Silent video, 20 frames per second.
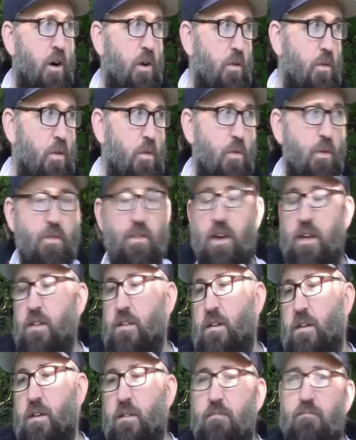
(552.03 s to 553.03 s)
Oh, we've
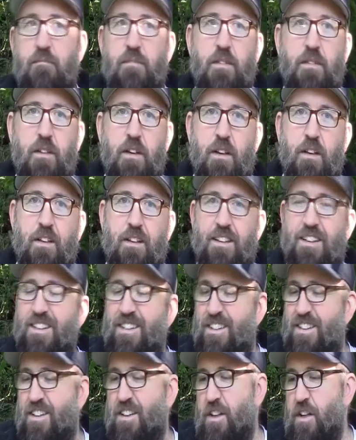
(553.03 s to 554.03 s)
got the
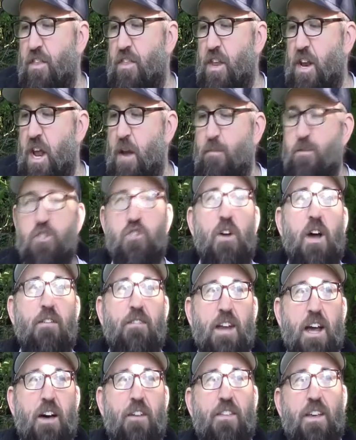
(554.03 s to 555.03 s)
neighbor's
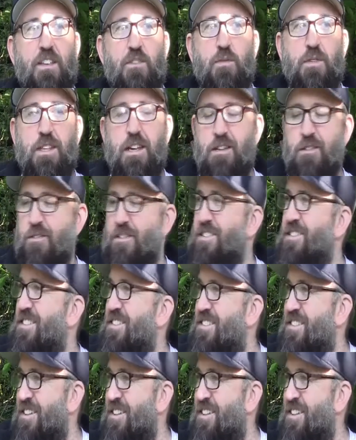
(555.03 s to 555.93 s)
driving out. That's what that noise